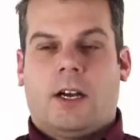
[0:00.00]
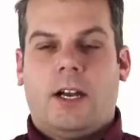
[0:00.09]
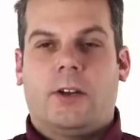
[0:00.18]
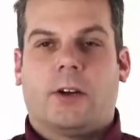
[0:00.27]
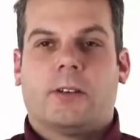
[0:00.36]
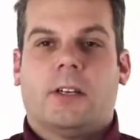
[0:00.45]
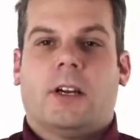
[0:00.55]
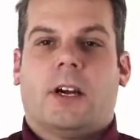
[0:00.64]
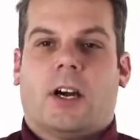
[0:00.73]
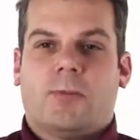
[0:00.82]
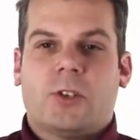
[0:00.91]
Hi there,
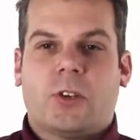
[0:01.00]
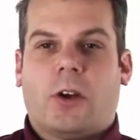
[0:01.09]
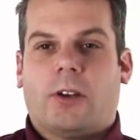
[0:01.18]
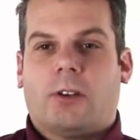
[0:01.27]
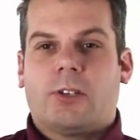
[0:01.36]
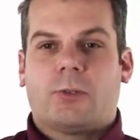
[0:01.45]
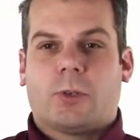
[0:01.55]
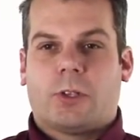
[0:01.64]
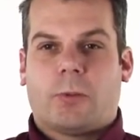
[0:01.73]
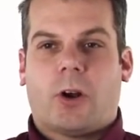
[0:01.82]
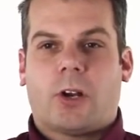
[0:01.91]
I'm Scott Ellis with
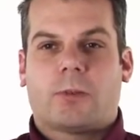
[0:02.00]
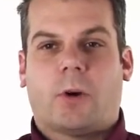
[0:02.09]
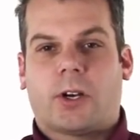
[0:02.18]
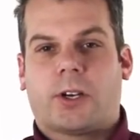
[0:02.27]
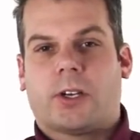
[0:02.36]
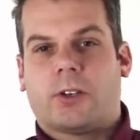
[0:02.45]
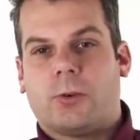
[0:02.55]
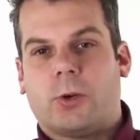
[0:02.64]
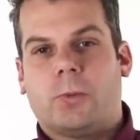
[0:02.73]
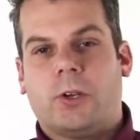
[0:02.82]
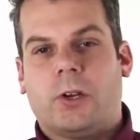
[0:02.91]
the product marketing
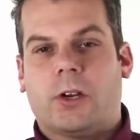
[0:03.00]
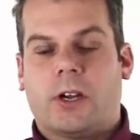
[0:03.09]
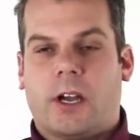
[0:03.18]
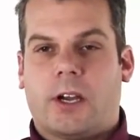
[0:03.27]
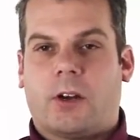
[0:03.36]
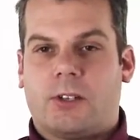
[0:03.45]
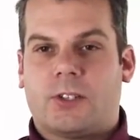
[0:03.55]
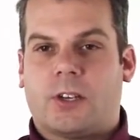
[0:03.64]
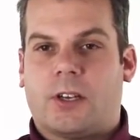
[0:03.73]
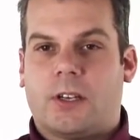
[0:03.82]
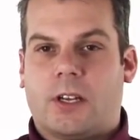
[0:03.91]
group here at ONSET,